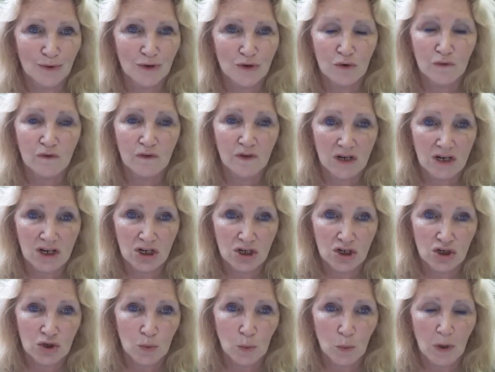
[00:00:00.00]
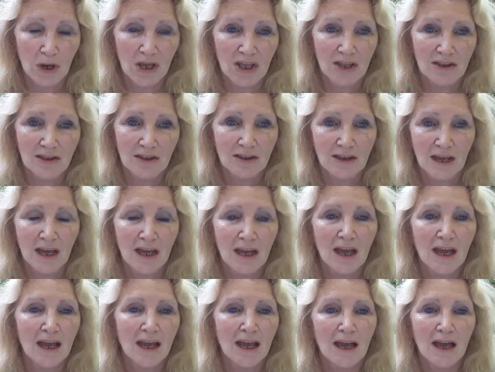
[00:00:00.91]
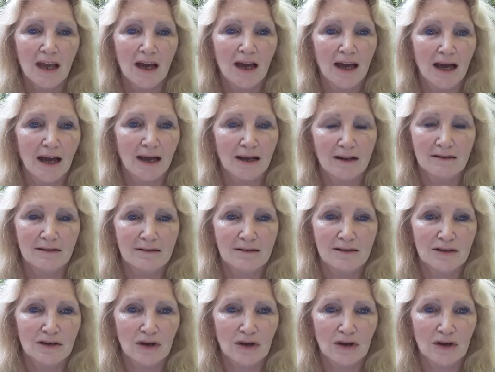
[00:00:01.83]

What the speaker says: to finish with, and